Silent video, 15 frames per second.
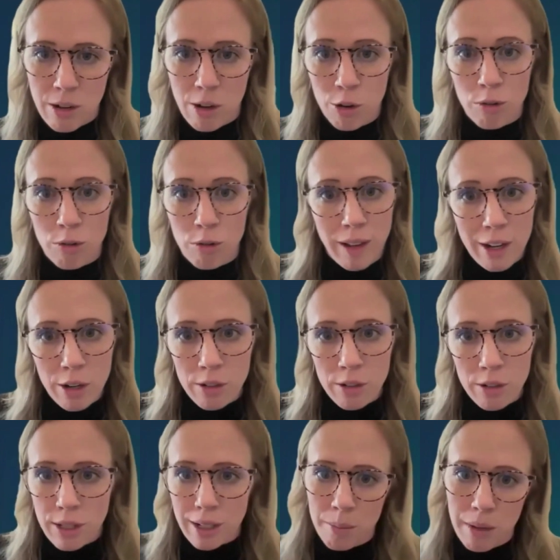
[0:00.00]
There are new
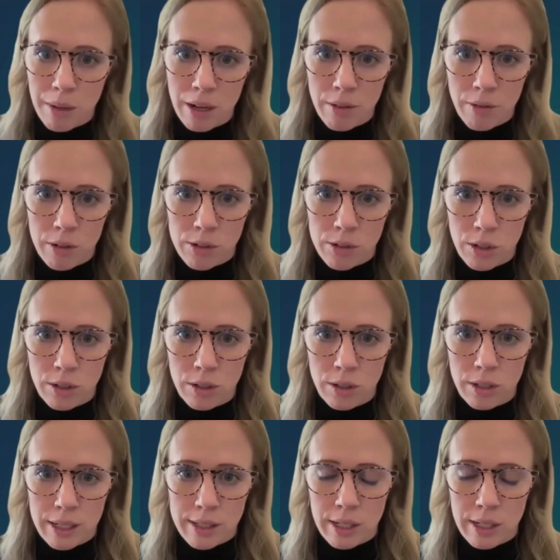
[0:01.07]
vendors that come in for
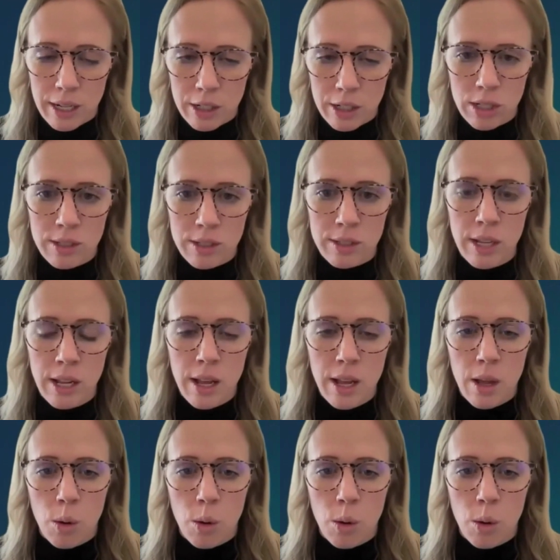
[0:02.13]
certain destinations